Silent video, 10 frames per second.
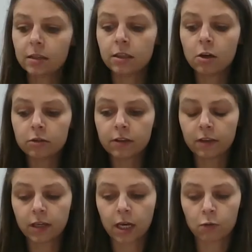The other
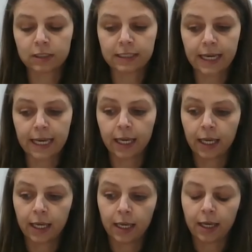thing I would say,
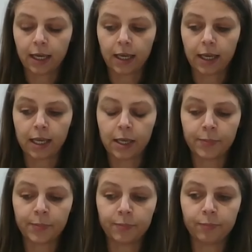
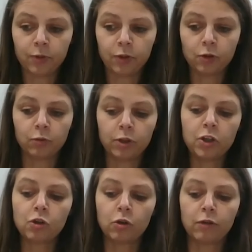
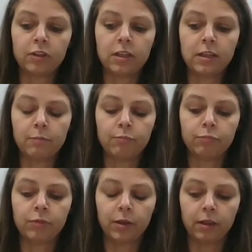each of the
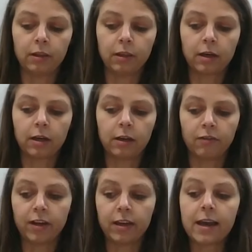kind
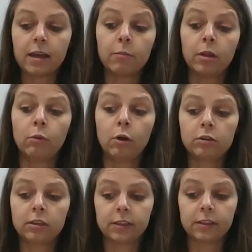of AI ML
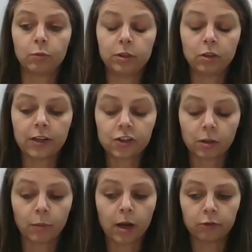models that we
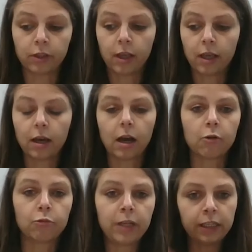touched about
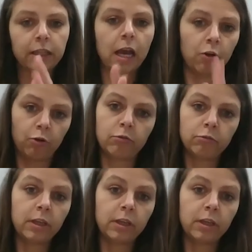are really narrow.